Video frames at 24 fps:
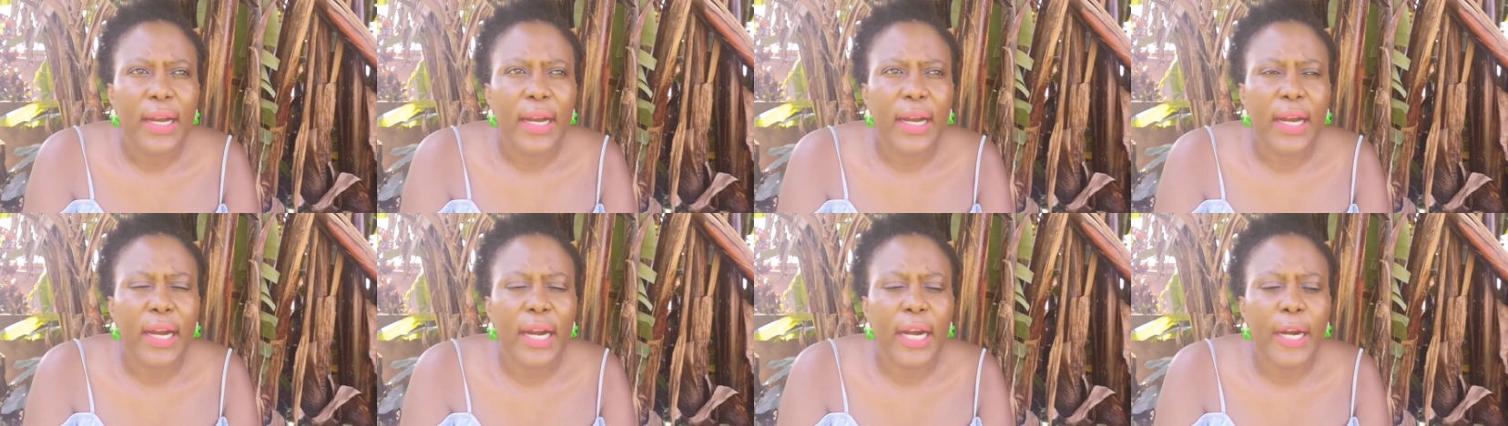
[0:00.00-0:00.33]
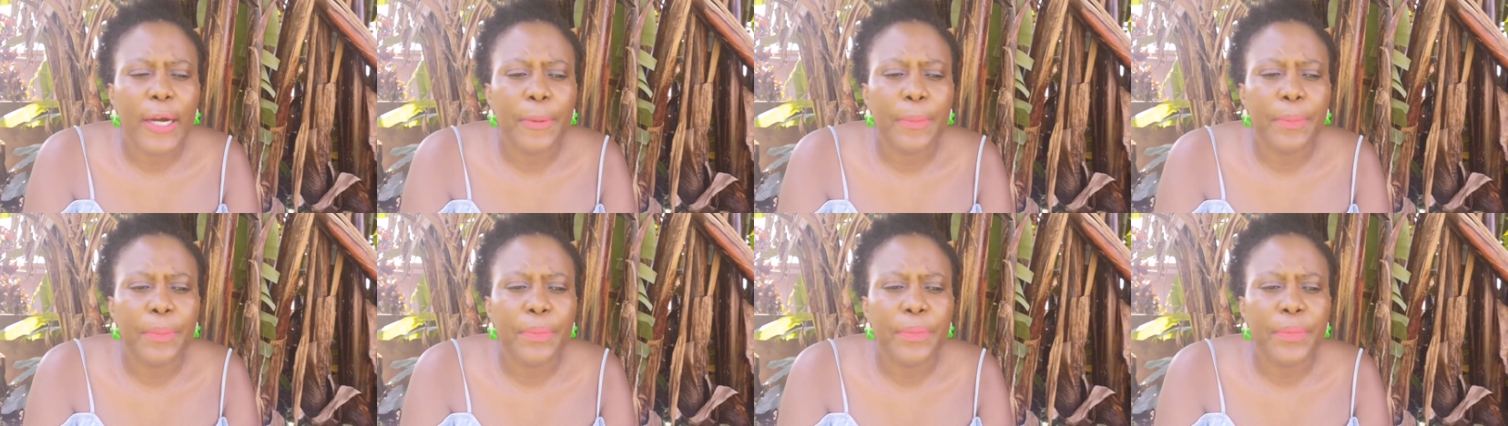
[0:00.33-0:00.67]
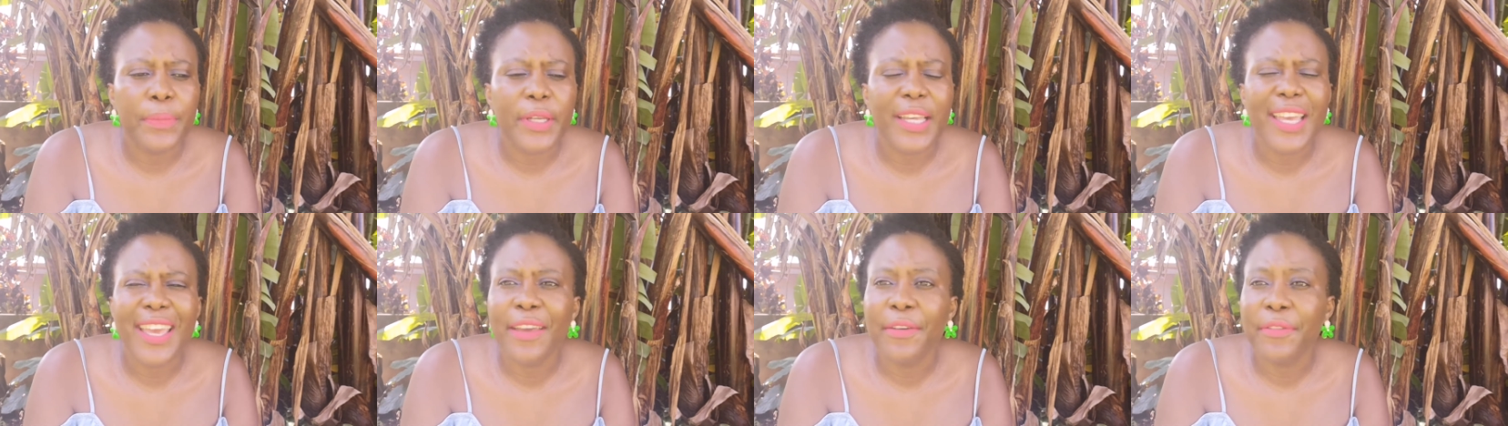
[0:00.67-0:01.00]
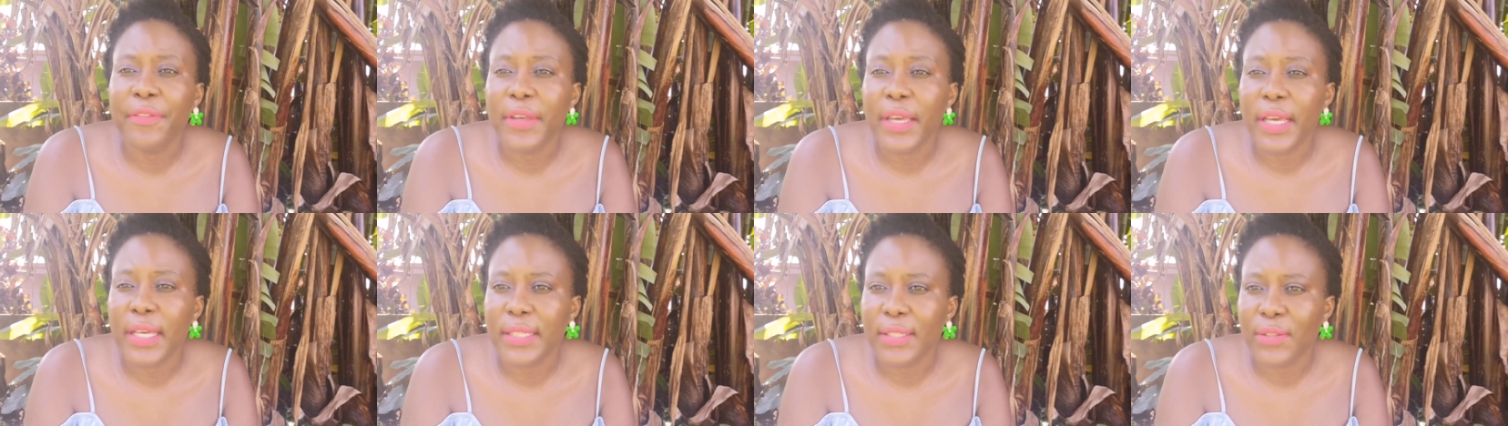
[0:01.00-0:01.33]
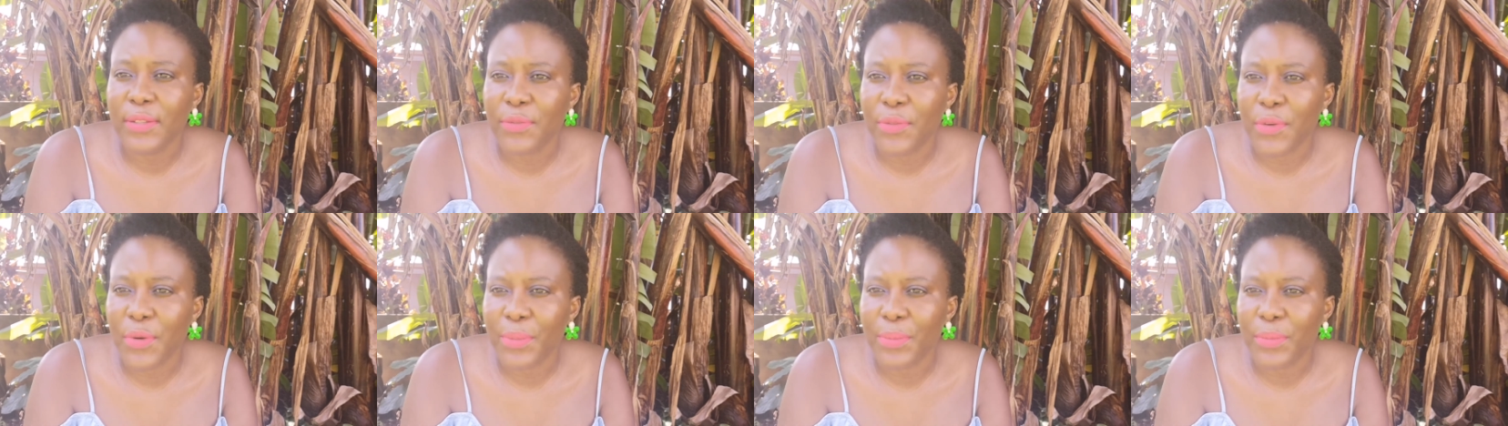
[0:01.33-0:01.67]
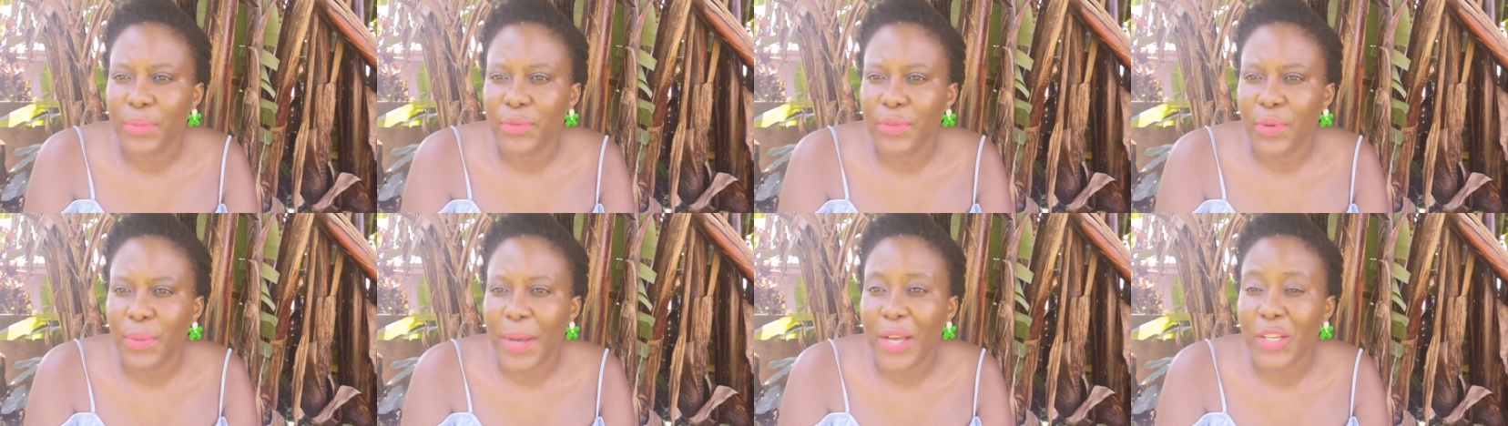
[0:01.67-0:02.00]
Cavias from
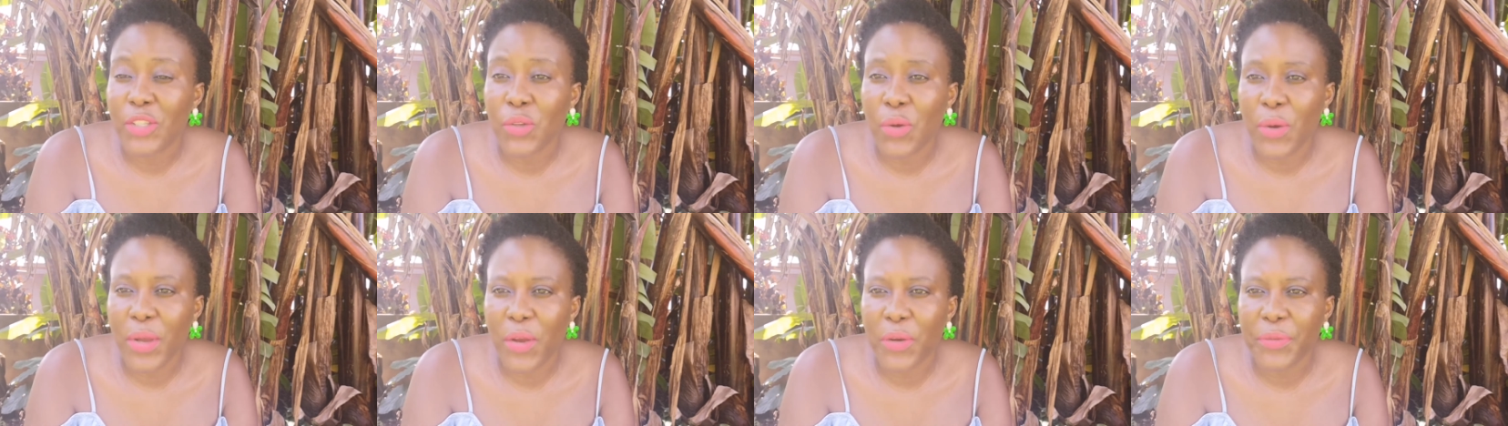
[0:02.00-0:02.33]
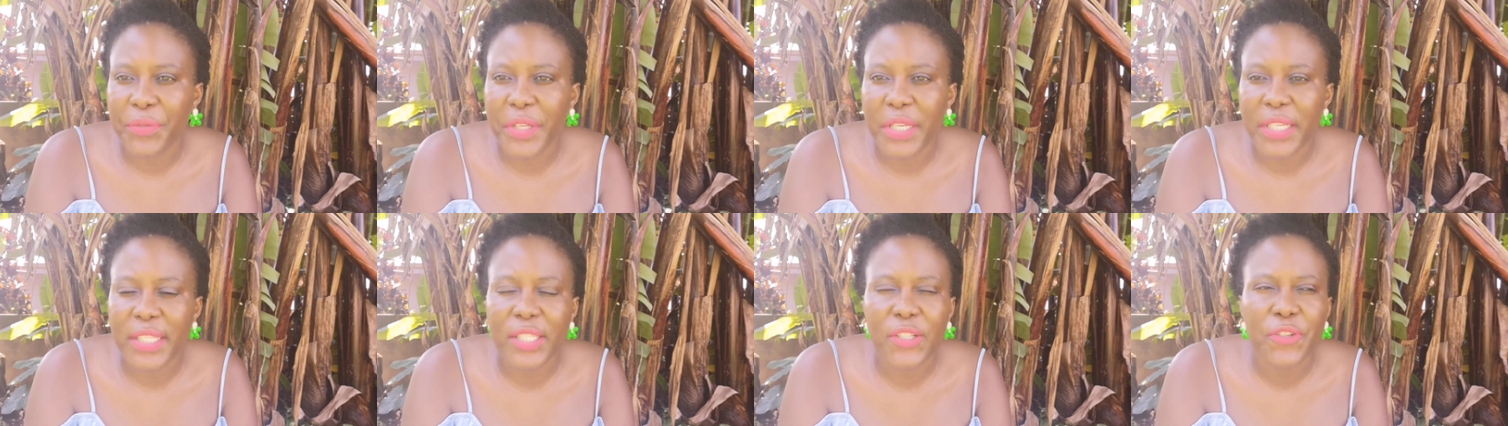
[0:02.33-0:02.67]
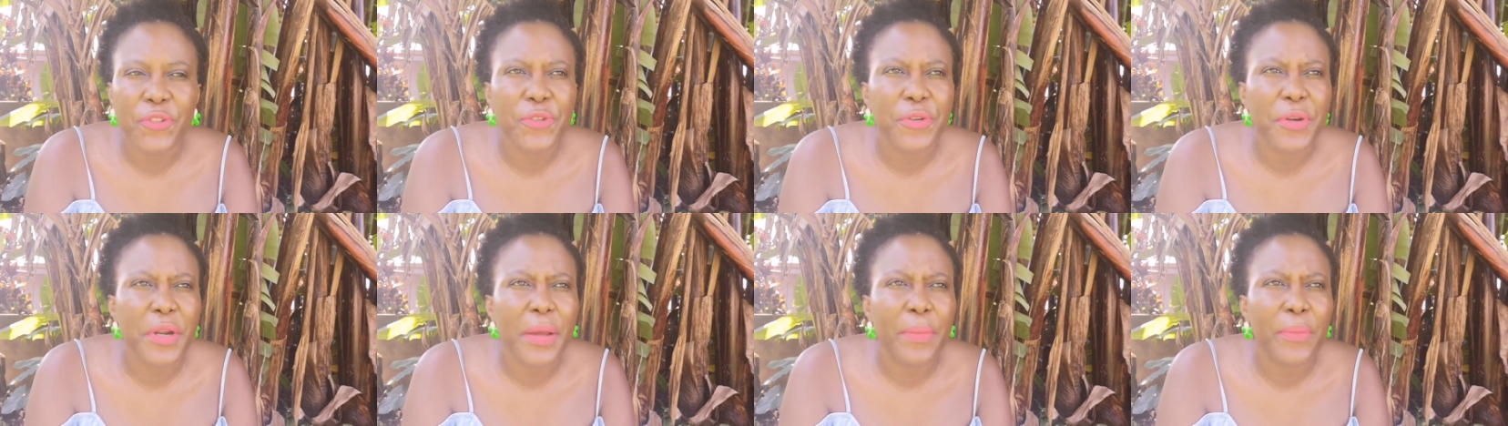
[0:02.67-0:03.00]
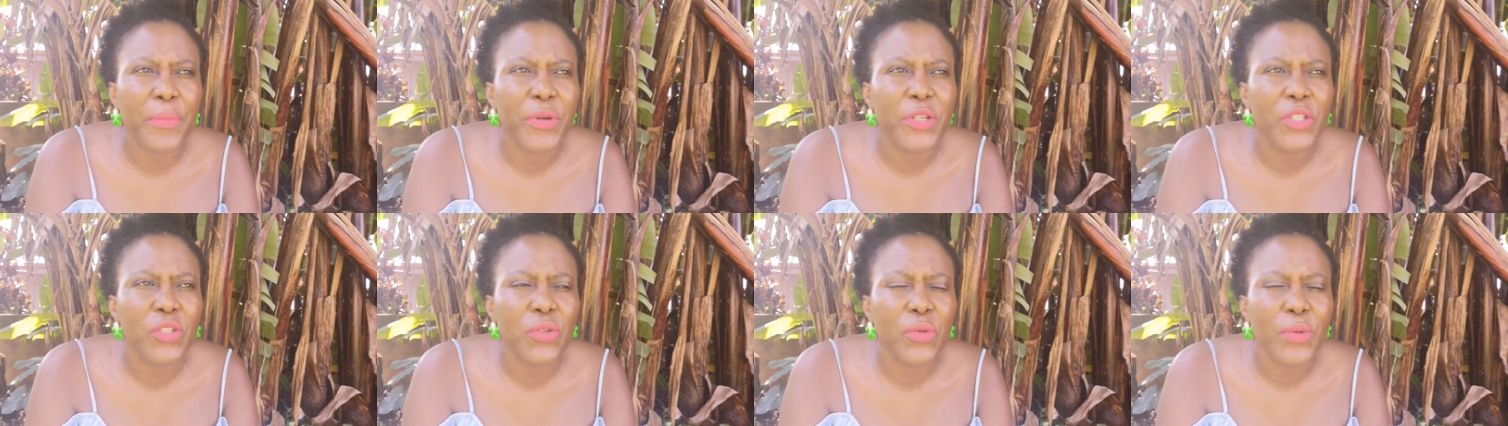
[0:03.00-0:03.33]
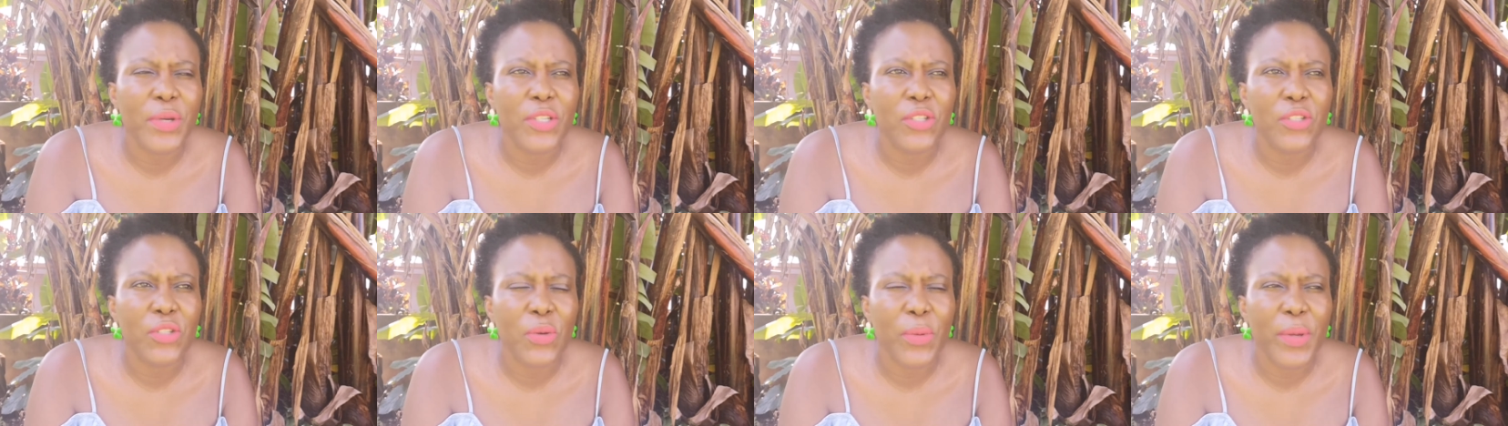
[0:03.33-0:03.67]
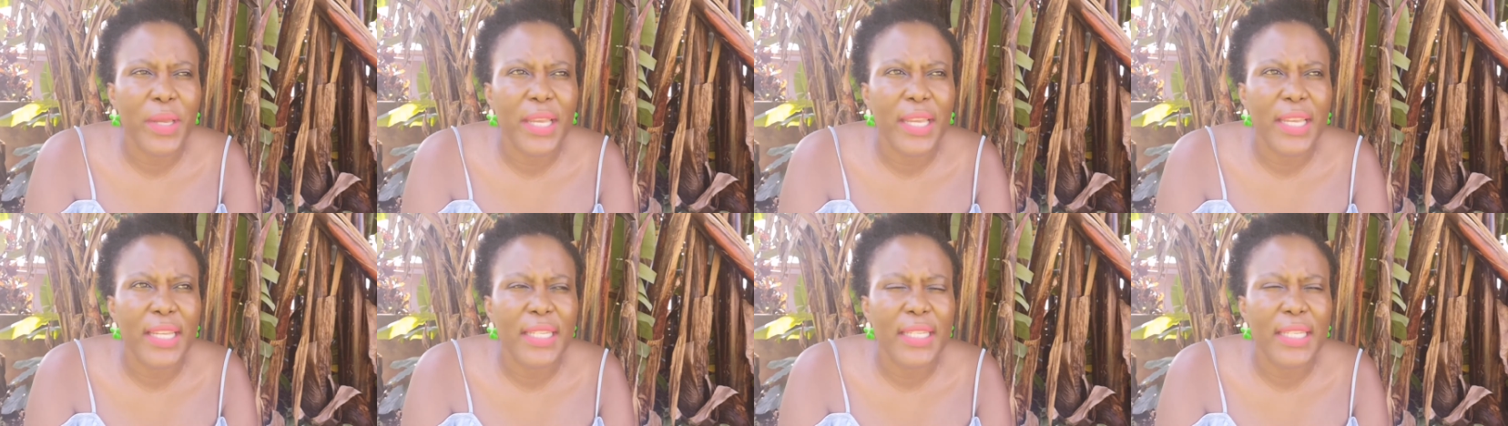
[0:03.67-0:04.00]
I saw her on the Instagram when she was
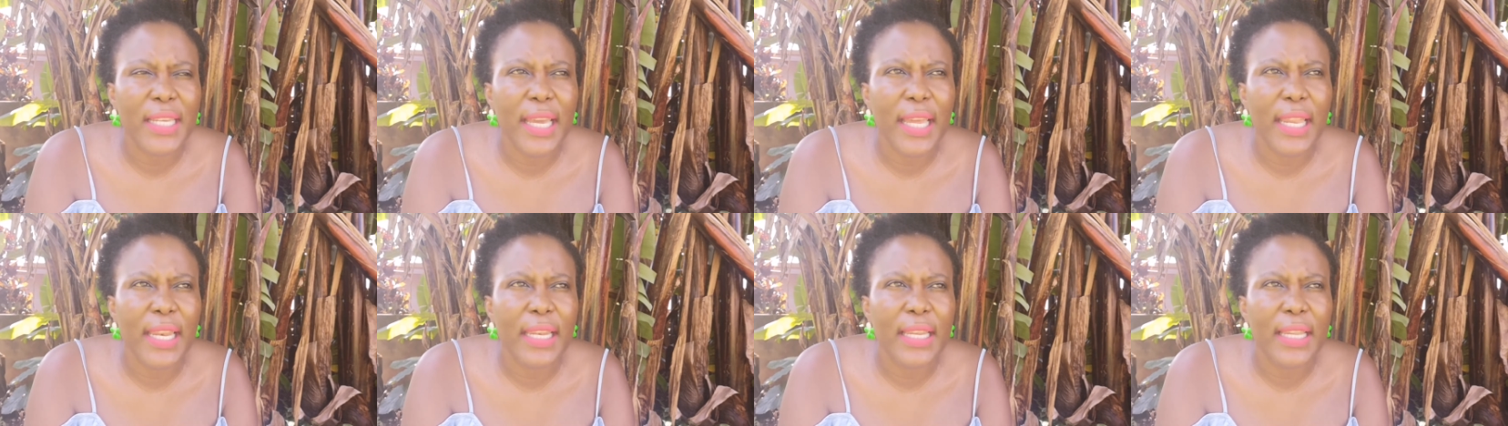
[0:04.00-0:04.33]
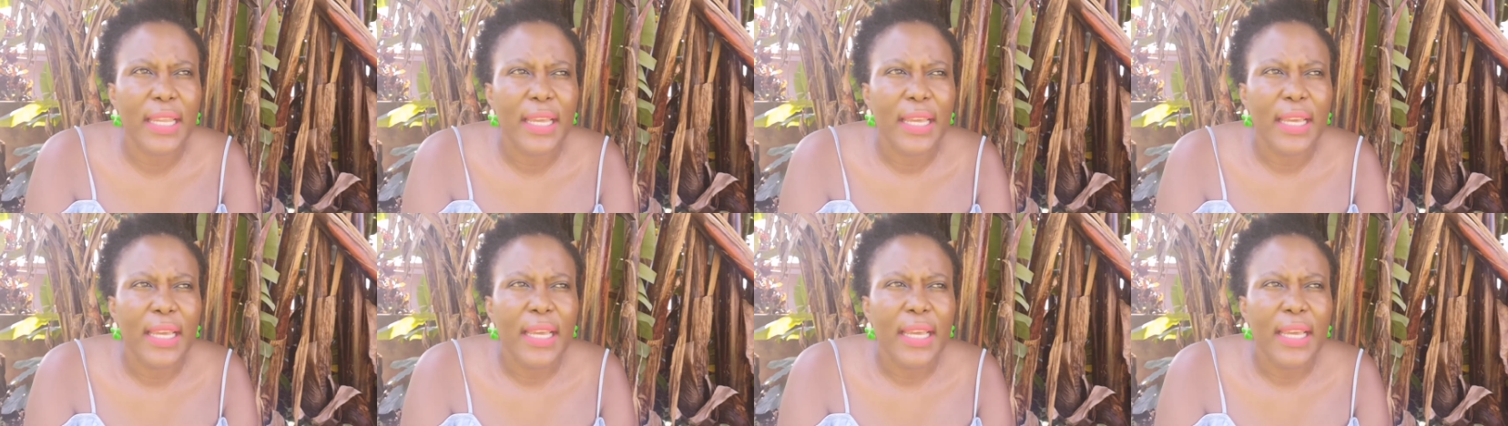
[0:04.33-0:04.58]
doing it, and